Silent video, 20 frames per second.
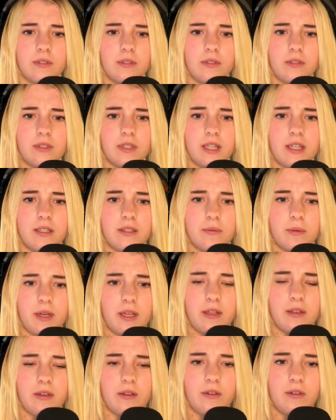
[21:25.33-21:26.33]
So that is
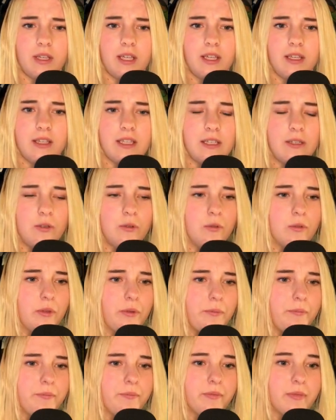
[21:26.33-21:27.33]
why. Okay, cool.
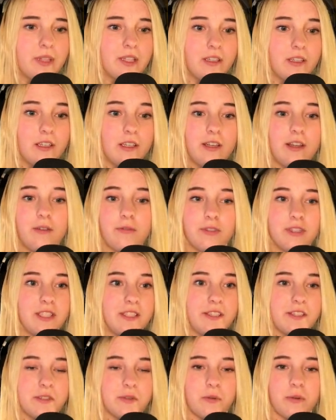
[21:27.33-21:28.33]
Love
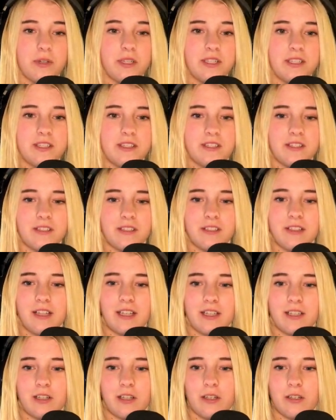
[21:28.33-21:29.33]
this door. It's
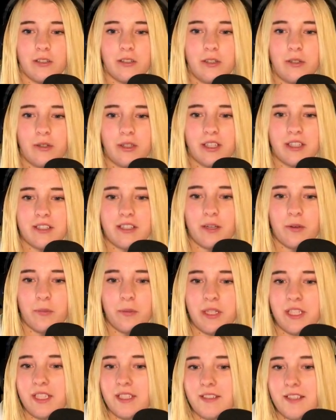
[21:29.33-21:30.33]
like, look at how
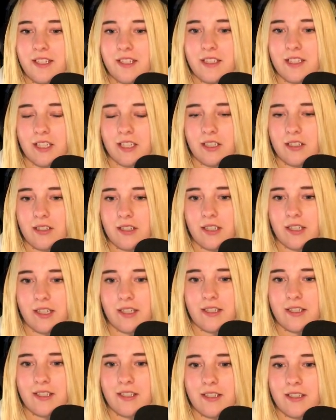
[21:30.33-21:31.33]
many details it
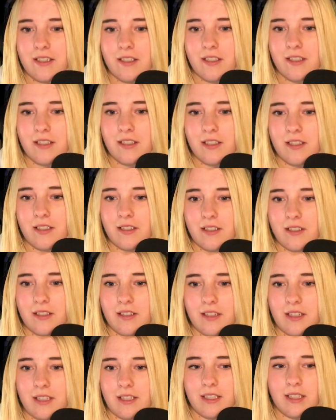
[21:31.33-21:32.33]
is.
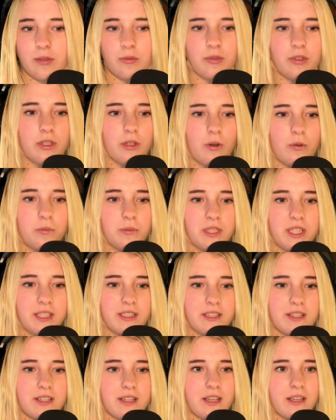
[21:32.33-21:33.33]
Like different
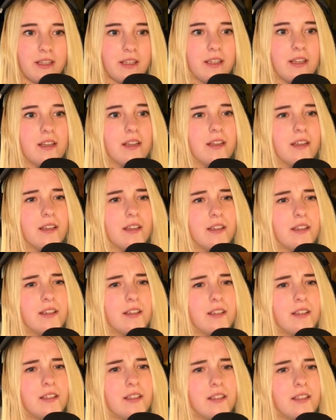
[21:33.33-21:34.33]
objects and uh,
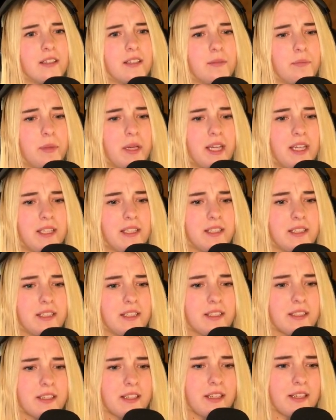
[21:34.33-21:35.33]
the
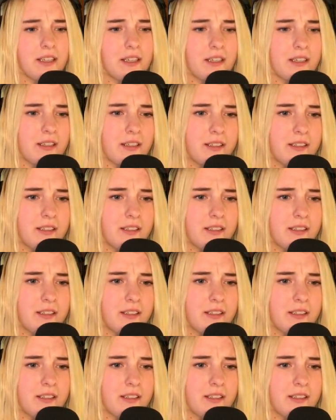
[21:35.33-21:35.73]
paintings here.